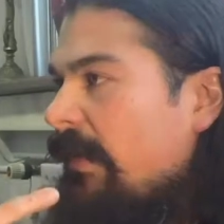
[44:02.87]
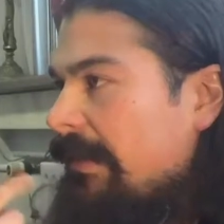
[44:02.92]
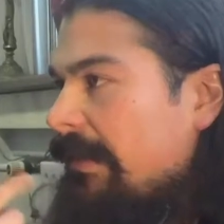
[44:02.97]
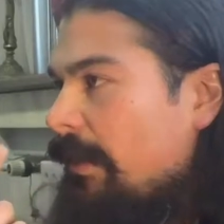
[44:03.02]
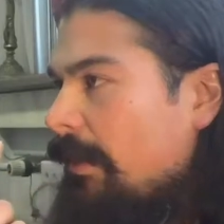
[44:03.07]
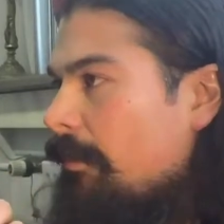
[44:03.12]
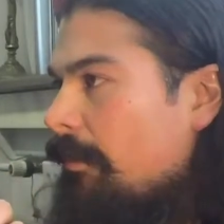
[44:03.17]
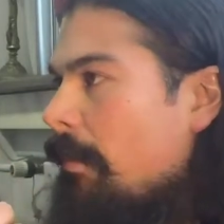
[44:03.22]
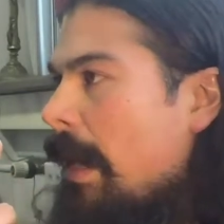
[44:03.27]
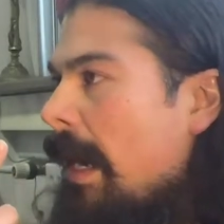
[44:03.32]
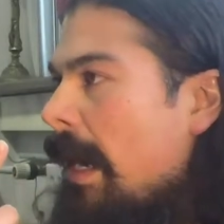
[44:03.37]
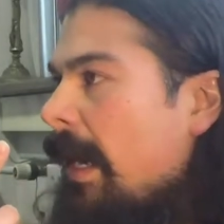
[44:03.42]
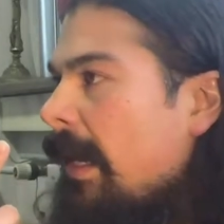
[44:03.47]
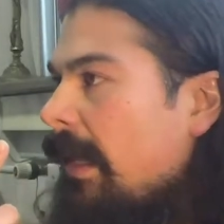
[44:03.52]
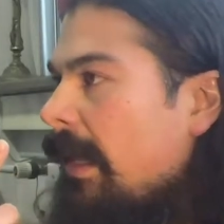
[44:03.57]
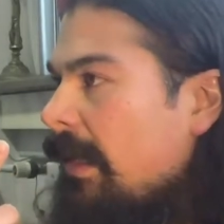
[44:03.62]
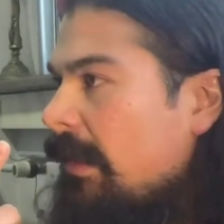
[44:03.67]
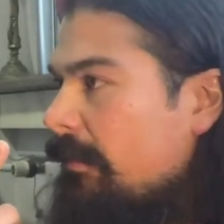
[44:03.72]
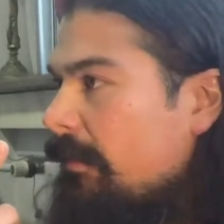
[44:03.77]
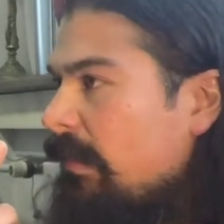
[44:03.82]
in your
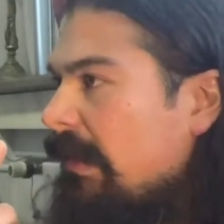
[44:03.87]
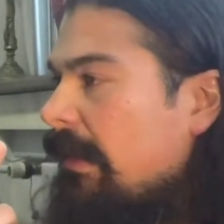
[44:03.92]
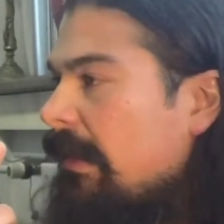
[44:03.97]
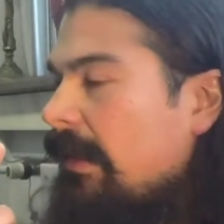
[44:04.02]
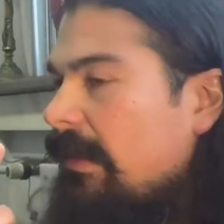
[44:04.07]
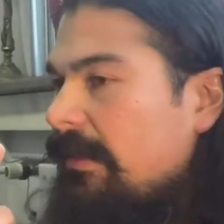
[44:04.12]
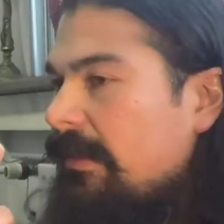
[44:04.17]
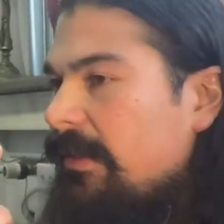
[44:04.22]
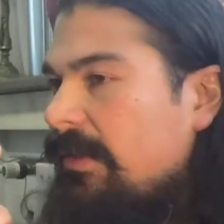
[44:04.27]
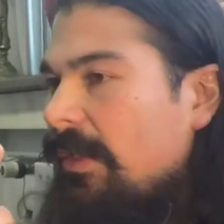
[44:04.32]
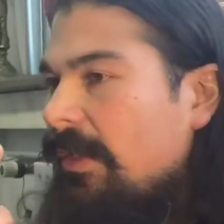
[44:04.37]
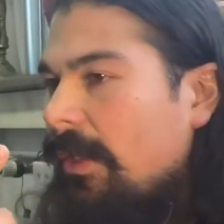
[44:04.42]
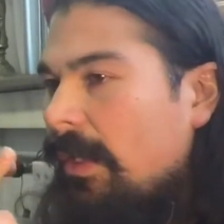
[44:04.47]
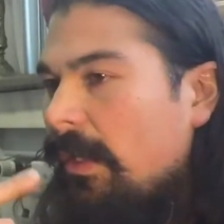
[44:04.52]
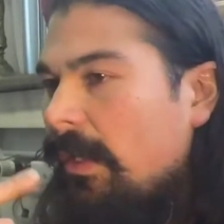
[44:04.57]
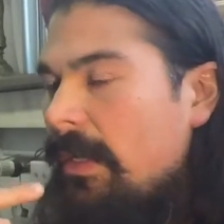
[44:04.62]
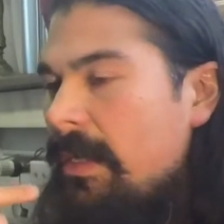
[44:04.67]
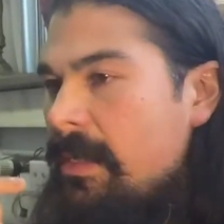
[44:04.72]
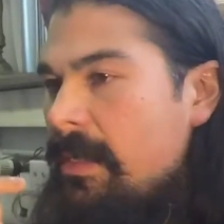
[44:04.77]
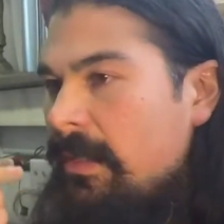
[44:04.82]
mind because your
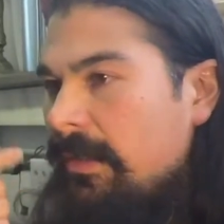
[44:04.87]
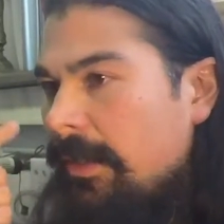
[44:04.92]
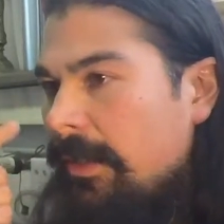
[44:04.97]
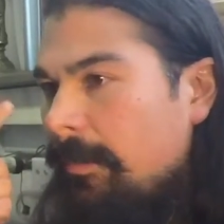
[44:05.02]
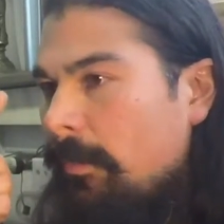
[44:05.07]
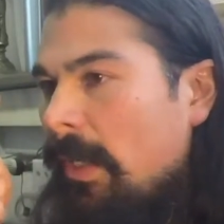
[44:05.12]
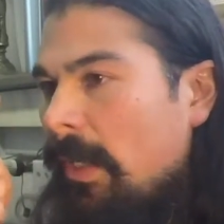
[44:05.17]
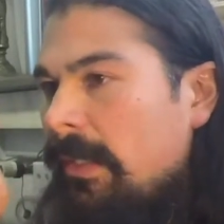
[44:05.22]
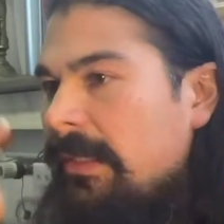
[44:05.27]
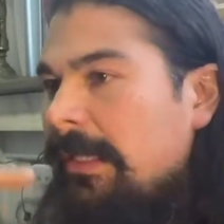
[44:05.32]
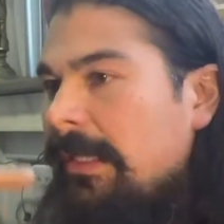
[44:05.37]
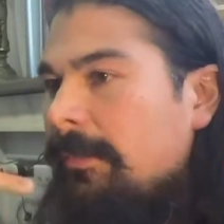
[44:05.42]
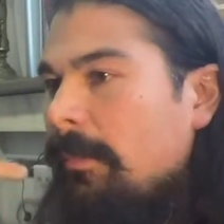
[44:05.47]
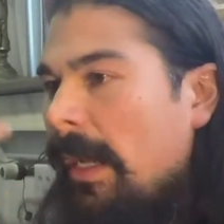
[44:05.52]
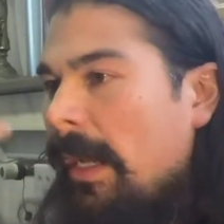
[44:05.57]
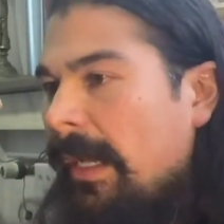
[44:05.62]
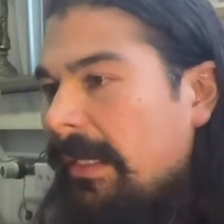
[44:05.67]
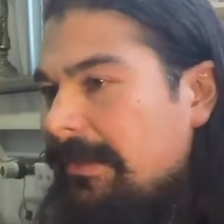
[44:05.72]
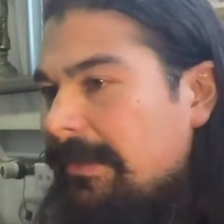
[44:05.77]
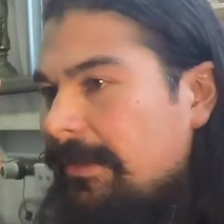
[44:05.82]
monkey
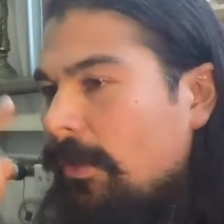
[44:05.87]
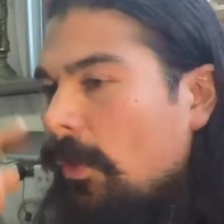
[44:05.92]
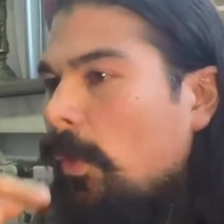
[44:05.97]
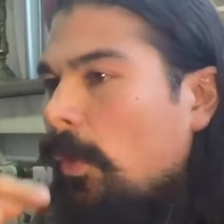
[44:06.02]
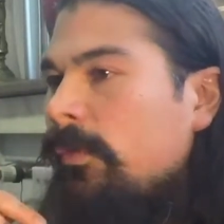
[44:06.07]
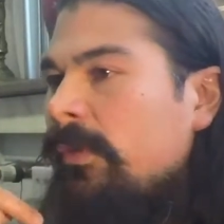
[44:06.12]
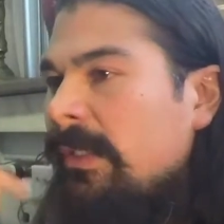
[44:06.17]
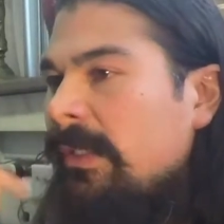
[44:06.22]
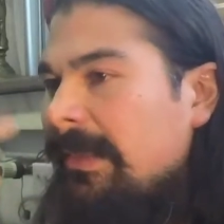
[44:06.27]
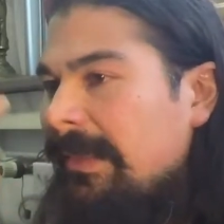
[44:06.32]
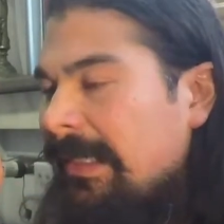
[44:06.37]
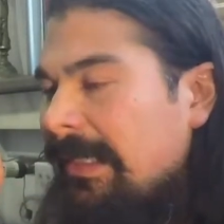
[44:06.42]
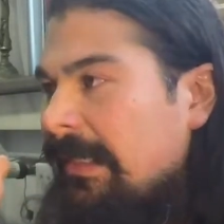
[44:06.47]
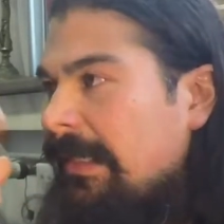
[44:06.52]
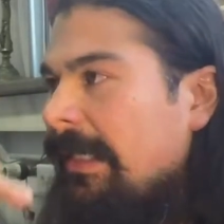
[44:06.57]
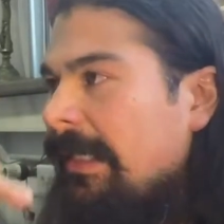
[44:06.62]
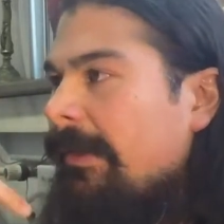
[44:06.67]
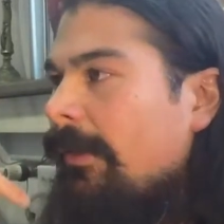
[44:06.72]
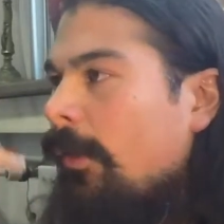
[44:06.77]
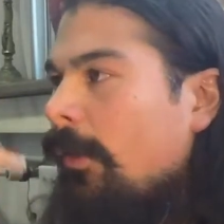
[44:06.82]
mind's
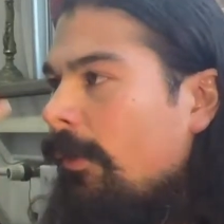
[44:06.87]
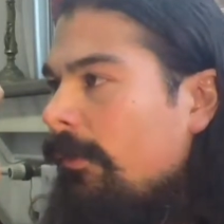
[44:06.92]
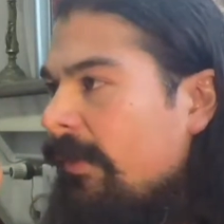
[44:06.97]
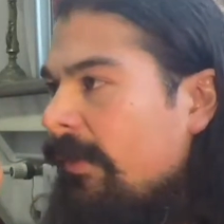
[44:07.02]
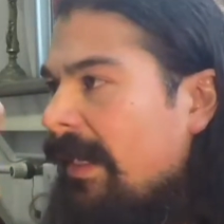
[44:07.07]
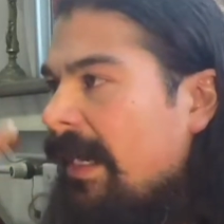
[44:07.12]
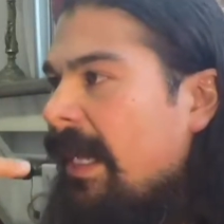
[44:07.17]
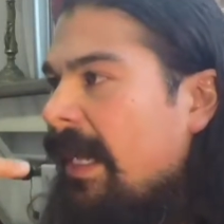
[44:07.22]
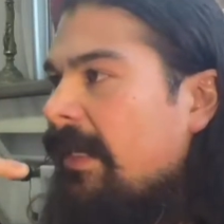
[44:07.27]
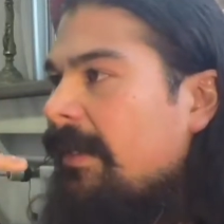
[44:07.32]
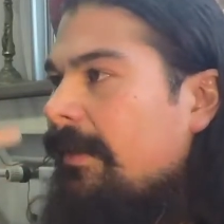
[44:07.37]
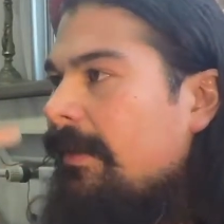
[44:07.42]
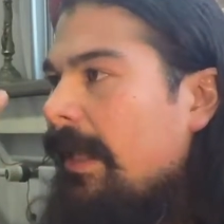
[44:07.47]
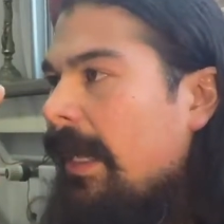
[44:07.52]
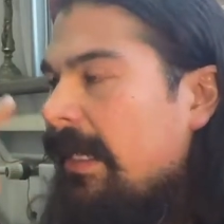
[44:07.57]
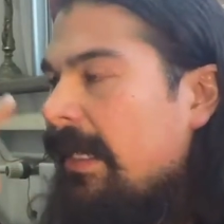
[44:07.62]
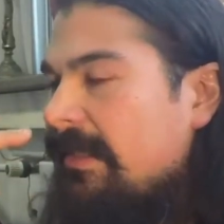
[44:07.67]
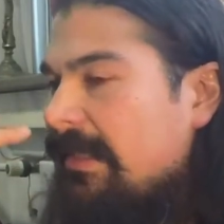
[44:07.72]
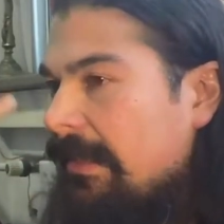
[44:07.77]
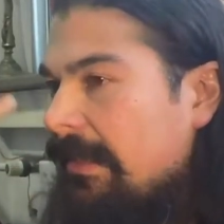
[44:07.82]
overthinking,
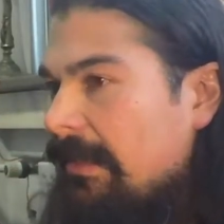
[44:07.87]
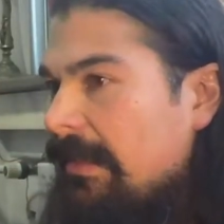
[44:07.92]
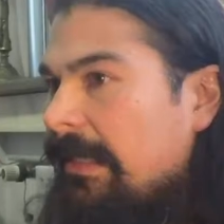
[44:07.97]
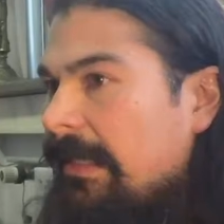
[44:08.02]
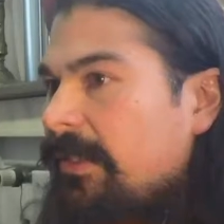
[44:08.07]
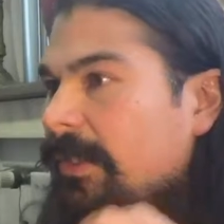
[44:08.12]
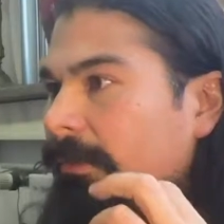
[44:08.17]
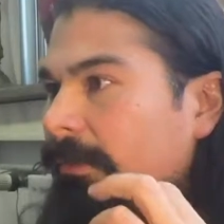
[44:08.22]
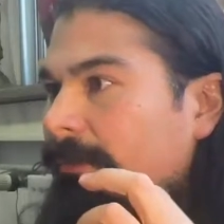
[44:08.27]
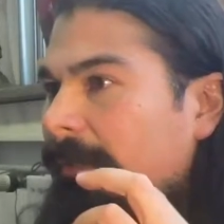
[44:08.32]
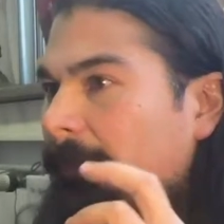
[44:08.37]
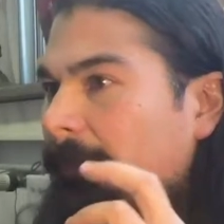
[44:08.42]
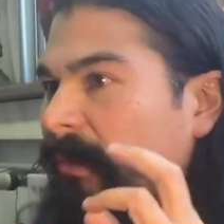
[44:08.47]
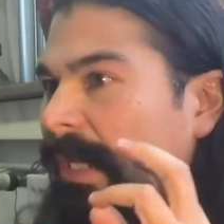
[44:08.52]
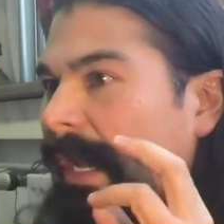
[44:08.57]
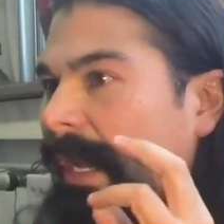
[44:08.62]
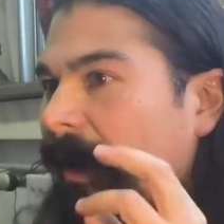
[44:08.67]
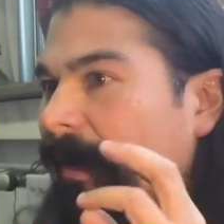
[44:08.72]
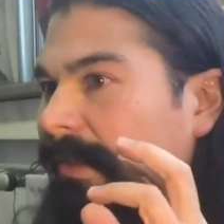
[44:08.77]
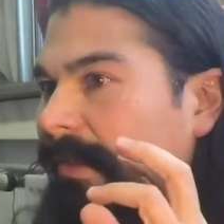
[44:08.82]
overanalyzing, and then your
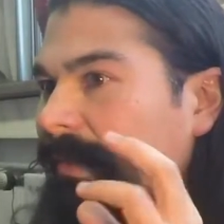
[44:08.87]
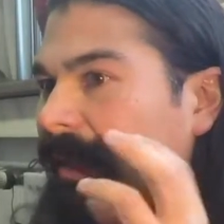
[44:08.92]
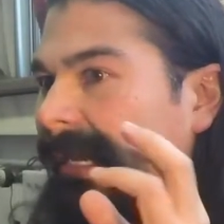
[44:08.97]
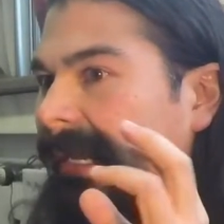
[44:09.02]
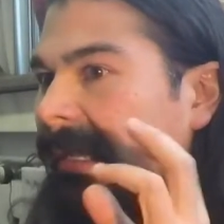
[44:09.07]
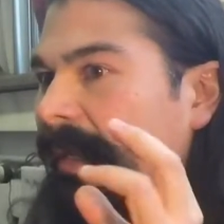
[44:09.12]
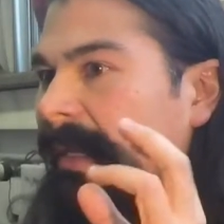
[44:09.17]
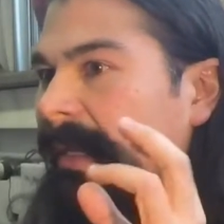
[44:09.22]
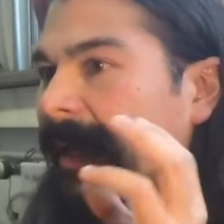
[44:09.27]
reptile's like,